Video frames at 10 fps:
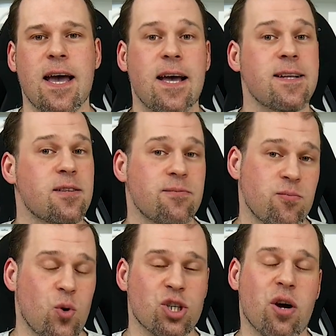and
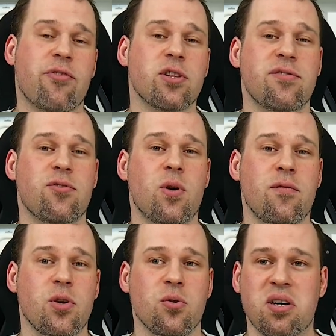watch out for the full
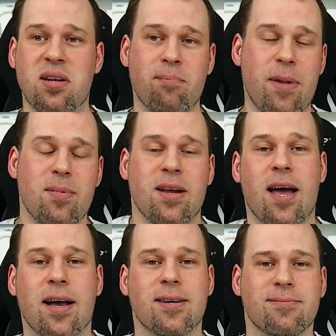review in maybe
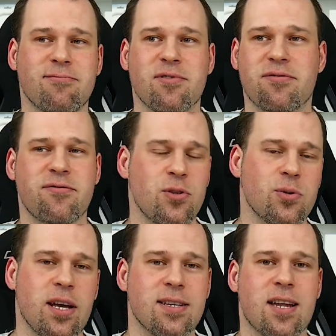like a
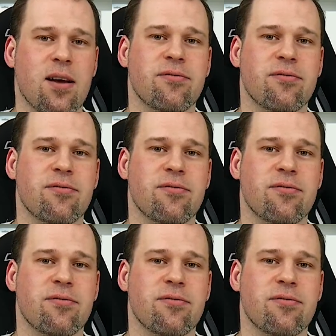few days,